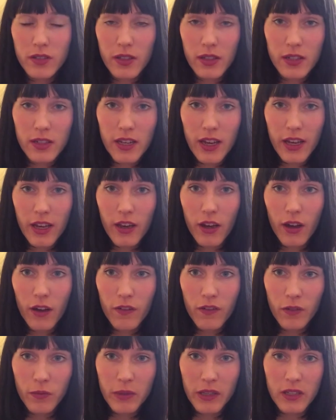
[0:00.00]
that take
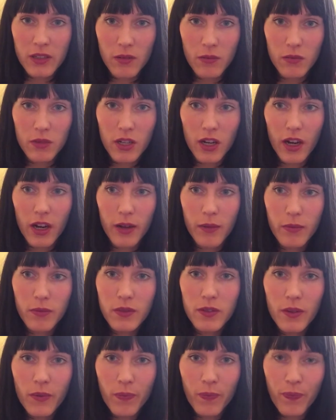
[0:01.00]
over me
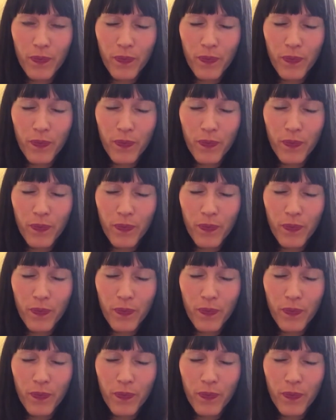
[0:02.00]
sometimes.